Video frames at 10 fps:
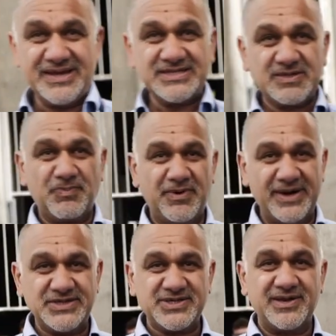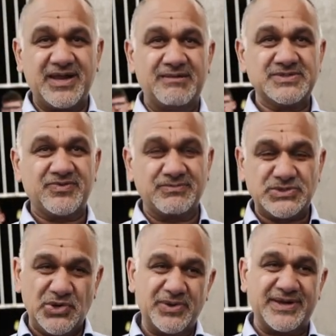inspiration comes from
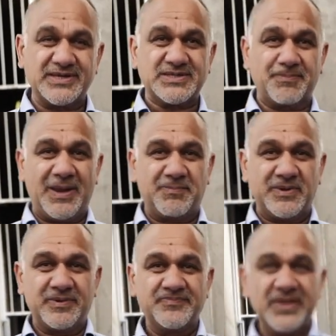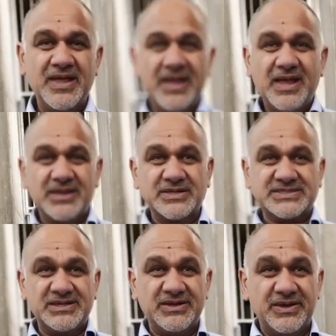talking to people.
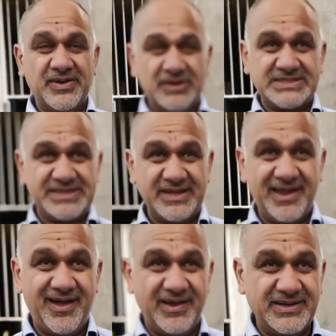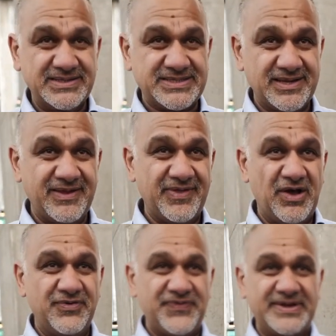Sitting in the
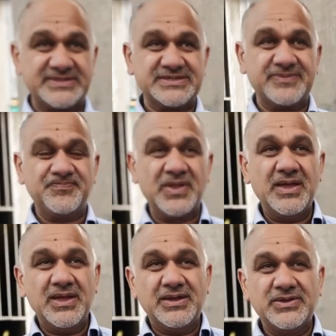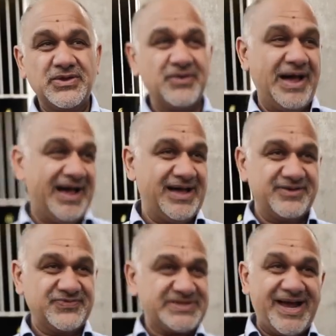office, you
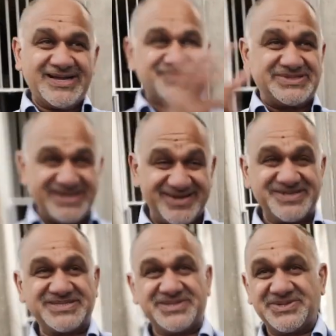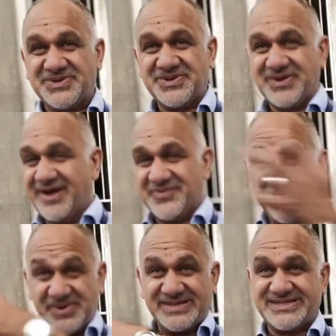have tax returns to do, you have
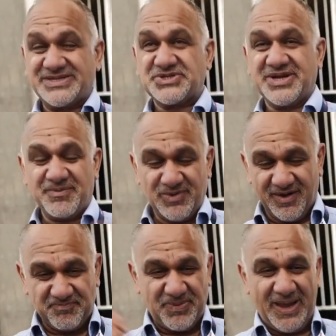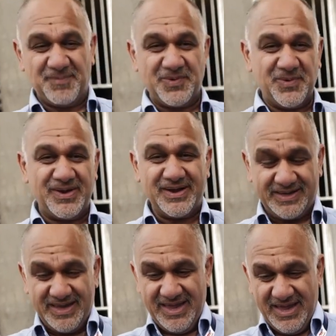orders to ship, you have paperwork.
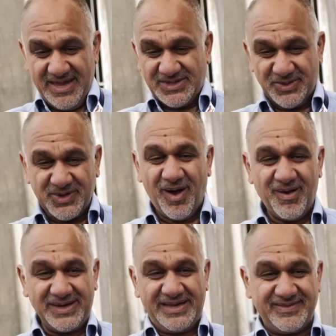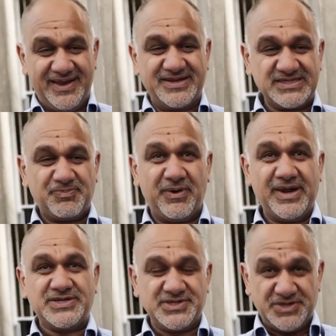You can't get the
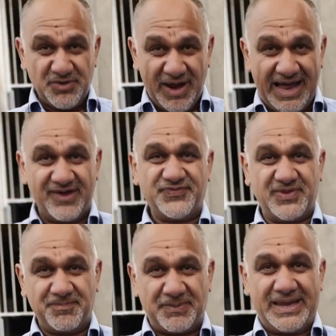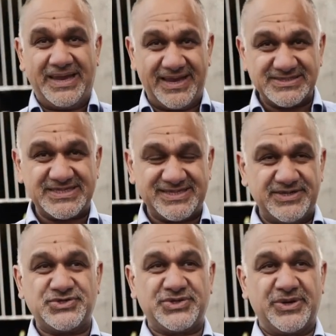inspiration. You have to be in
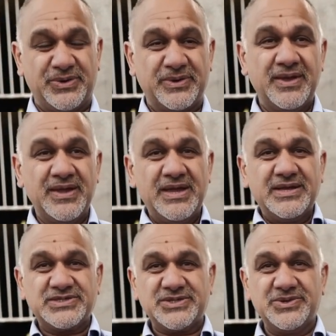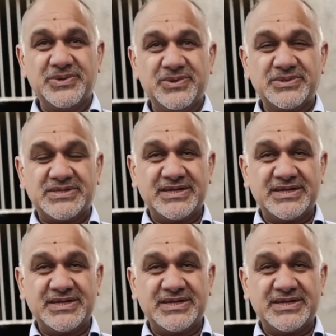situ to